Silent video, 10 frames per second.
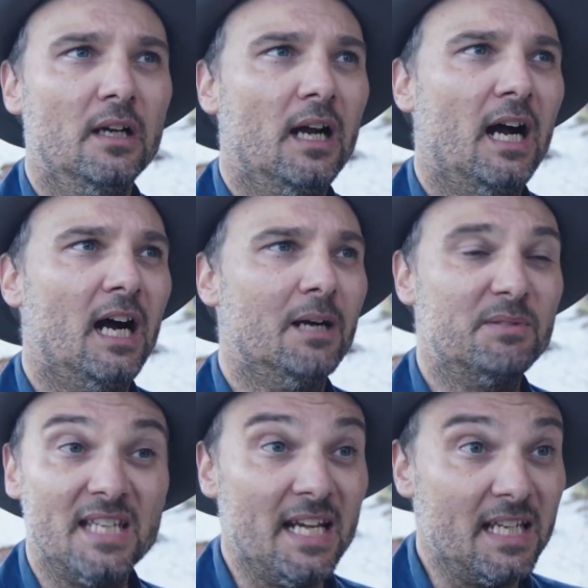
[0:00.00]

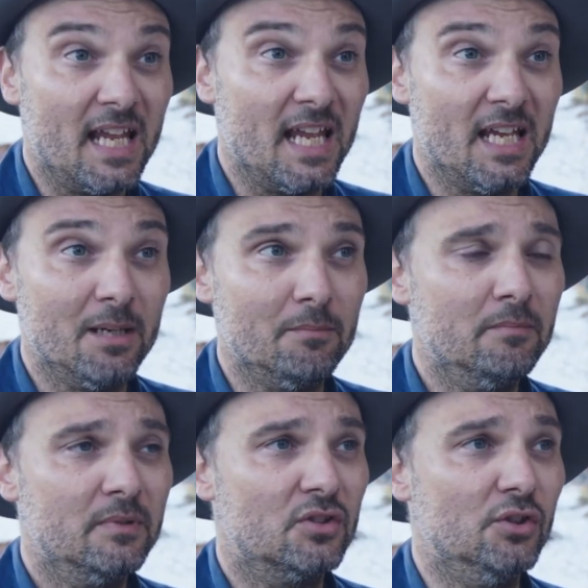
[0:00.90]
Steadicam
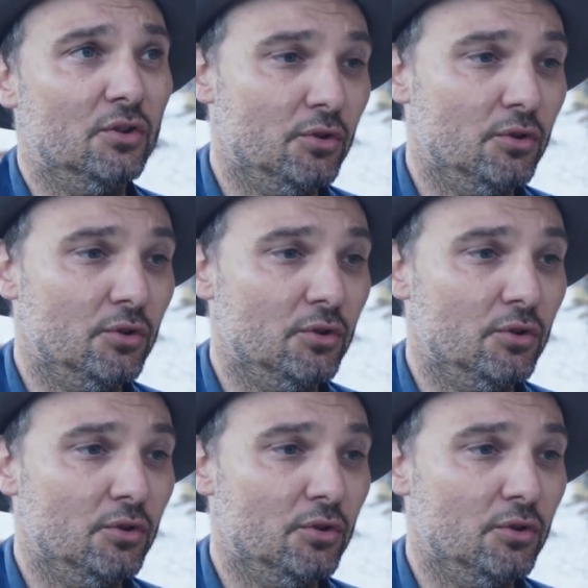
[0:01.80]
to